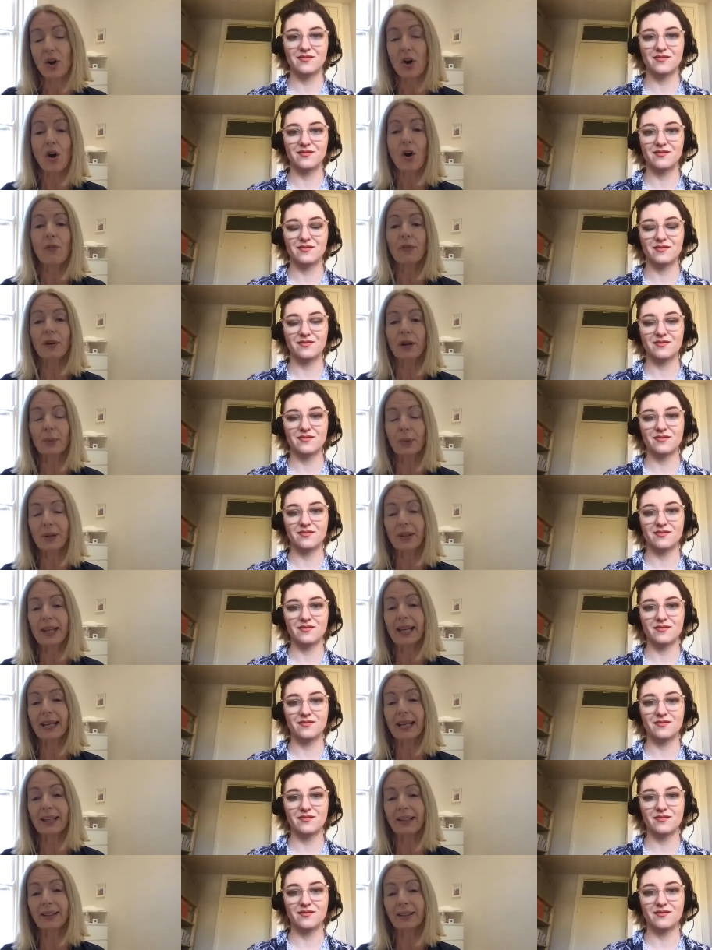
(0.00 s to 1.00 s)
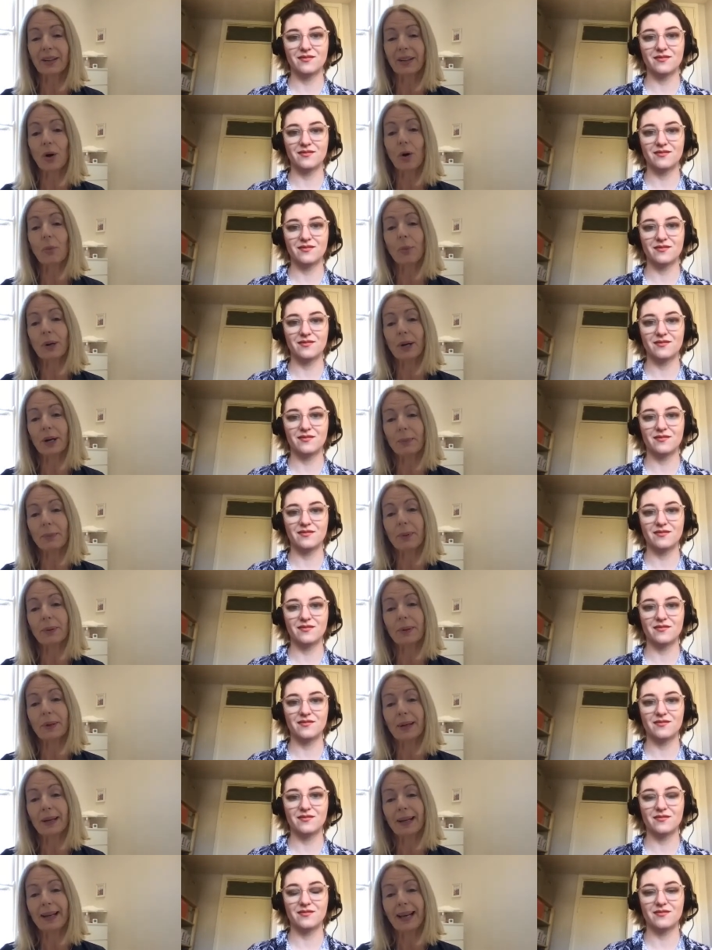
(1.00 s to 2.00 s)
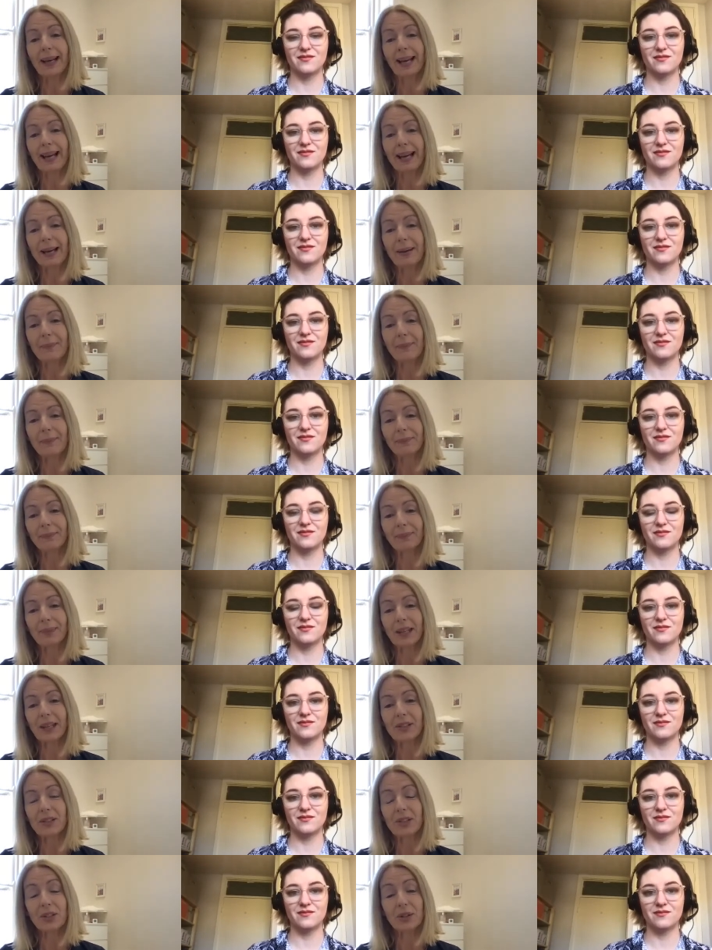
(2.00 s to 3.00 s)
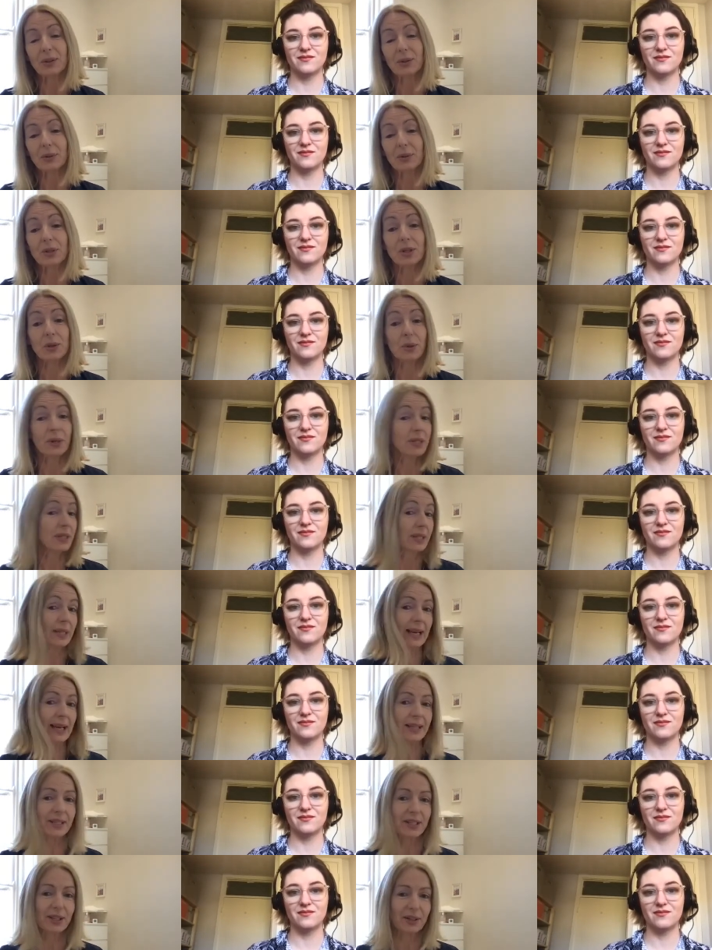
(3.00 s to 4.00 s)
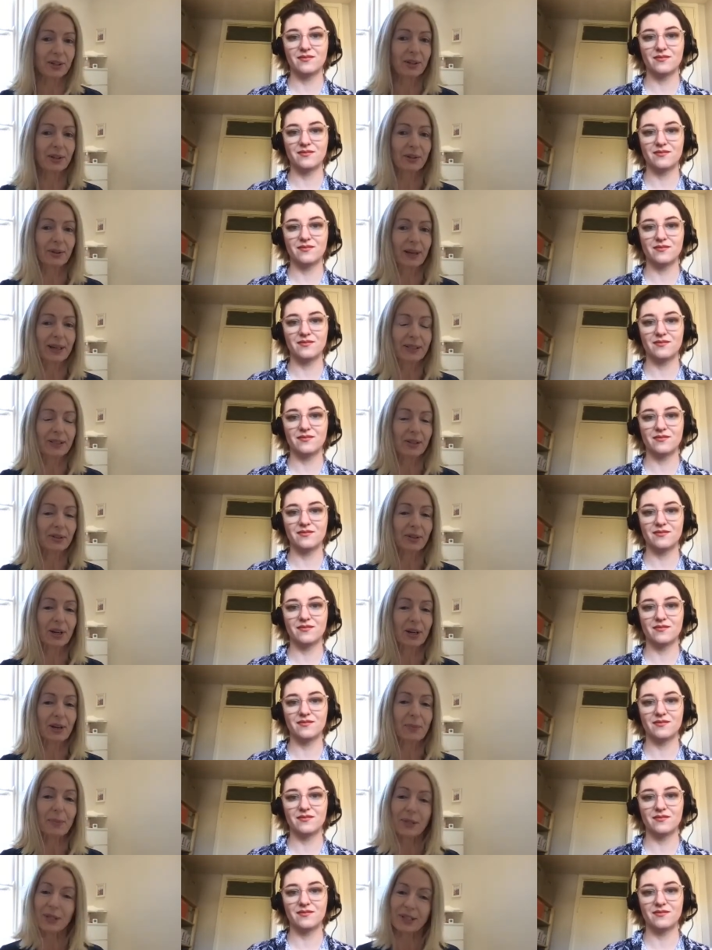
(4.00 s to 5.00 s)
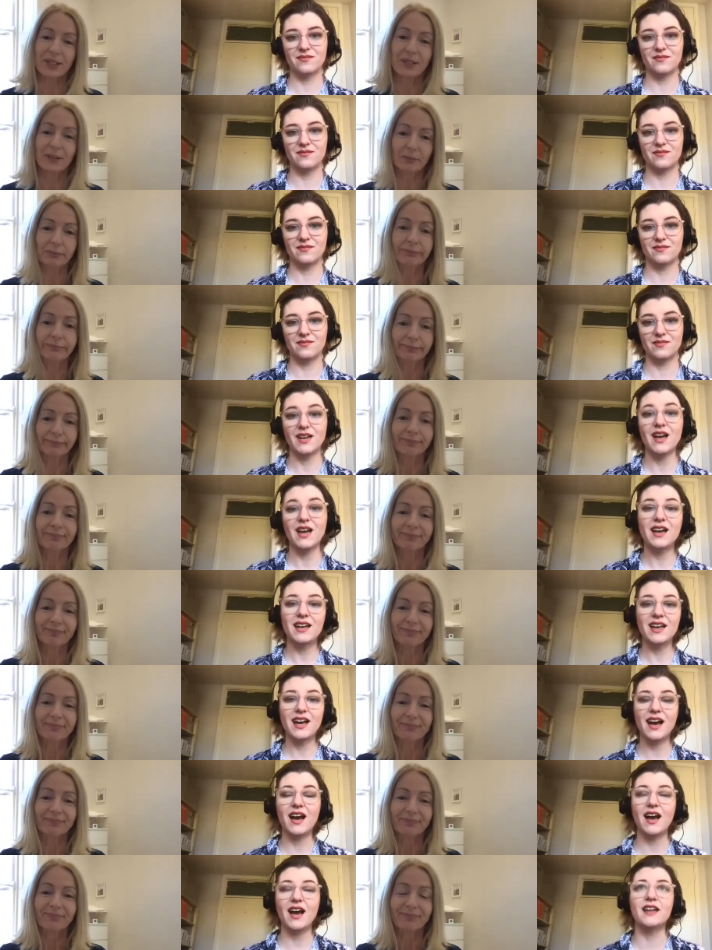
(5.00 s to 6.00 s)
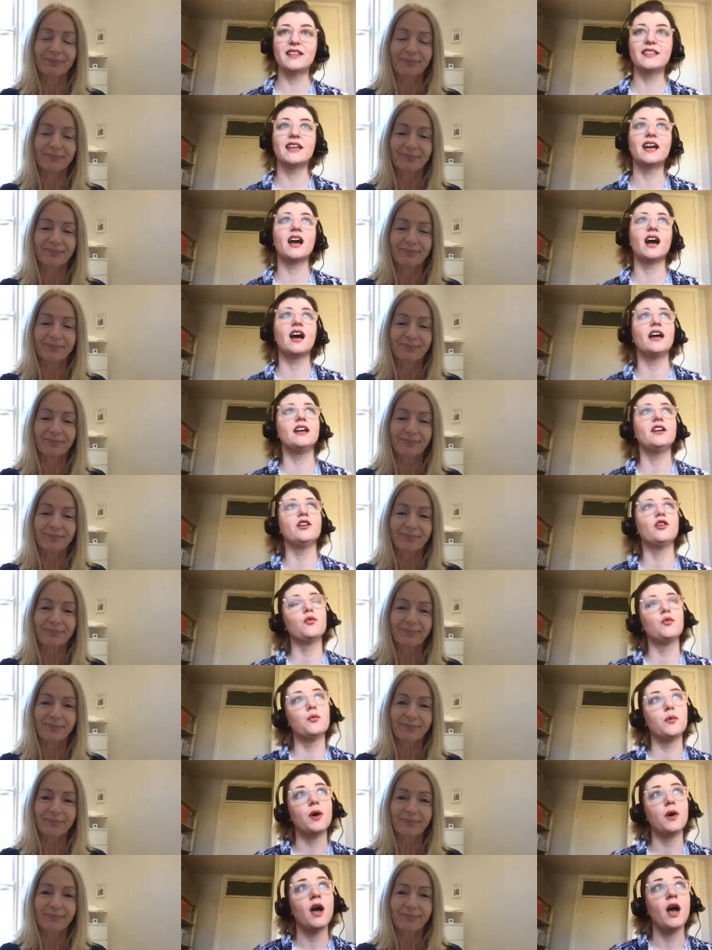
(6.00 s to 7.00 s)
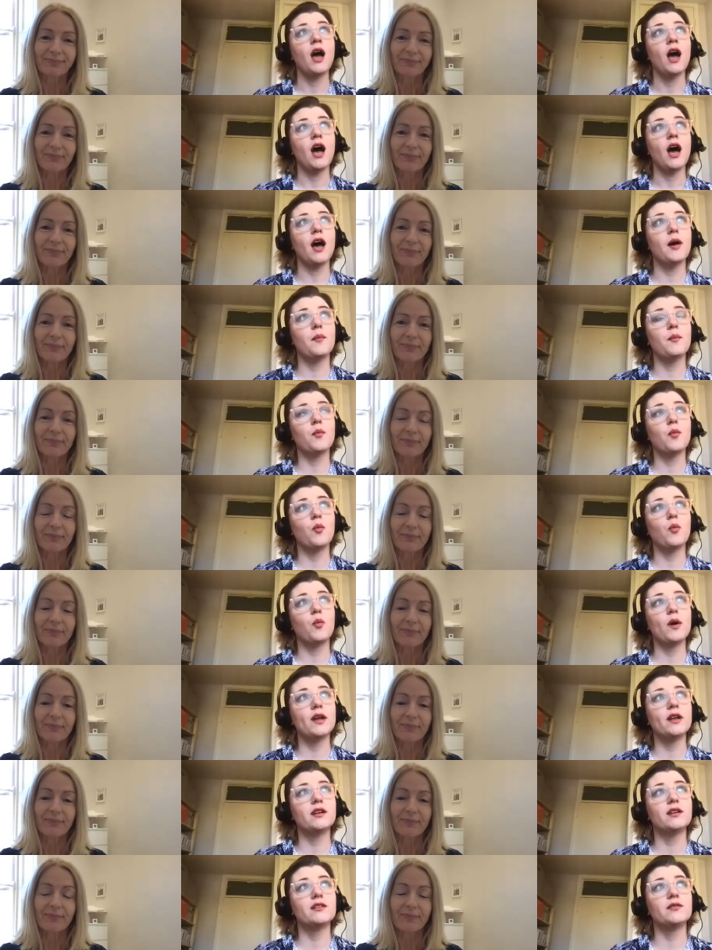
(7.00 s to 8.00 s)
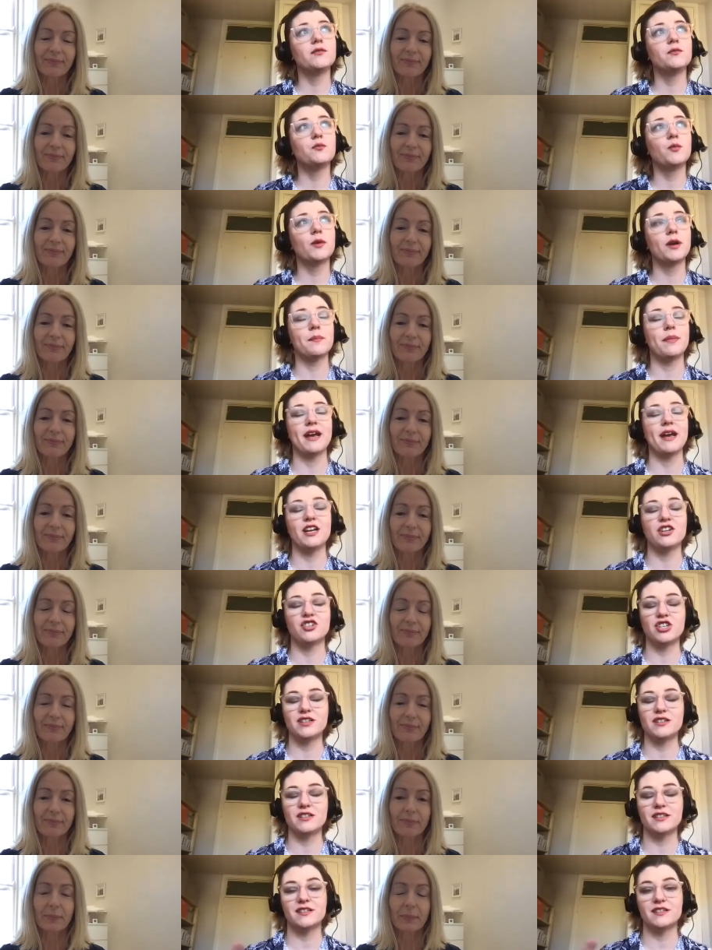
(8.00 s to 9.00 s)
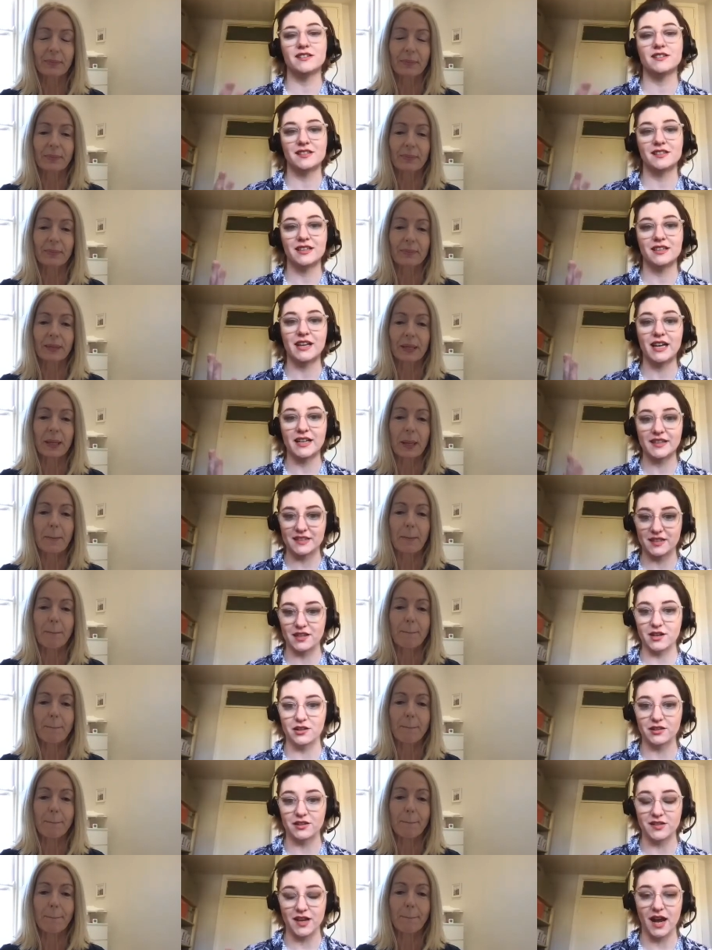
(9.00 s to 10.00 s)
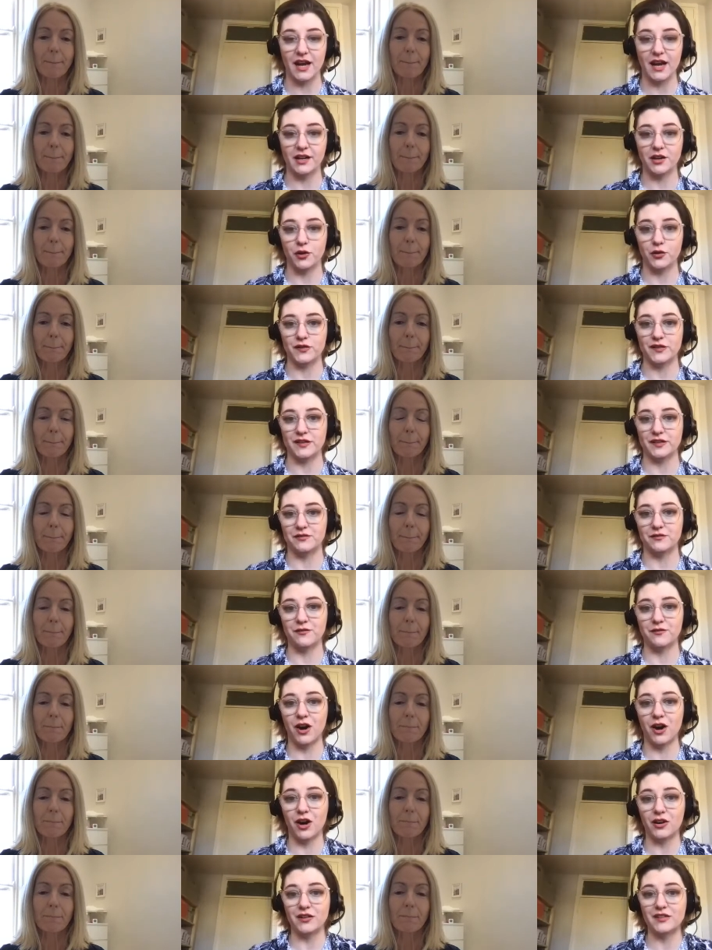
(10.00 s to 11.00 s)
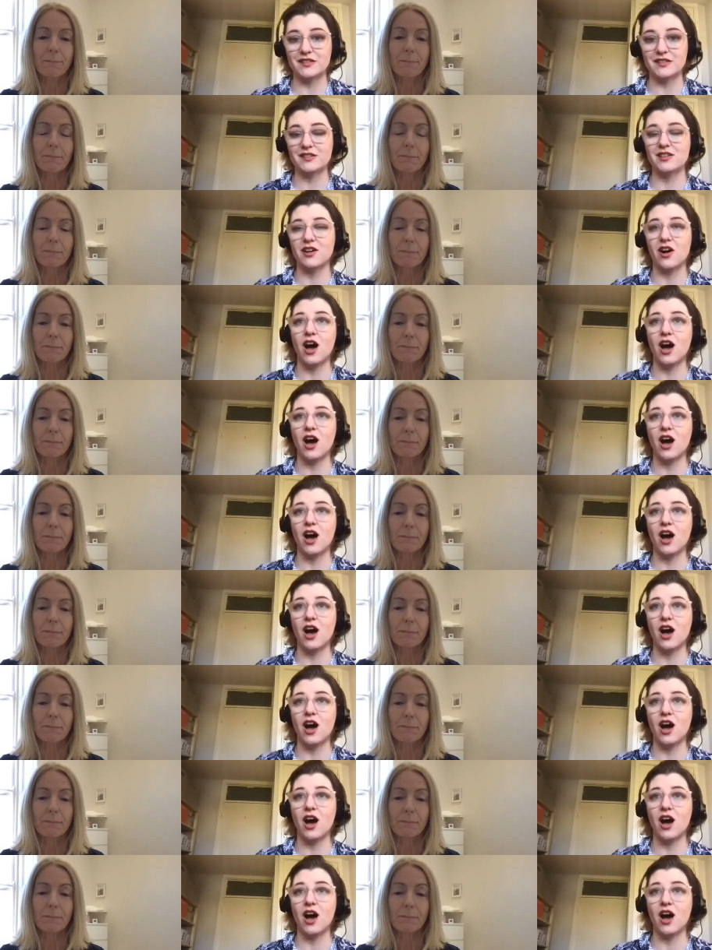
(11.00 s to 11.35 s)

Speaker 1: hopefully where they can open up um, to to us as their as their therapist.
Speaker 2: Yeah, like I know um, when when a patient is gets their diagnosis first,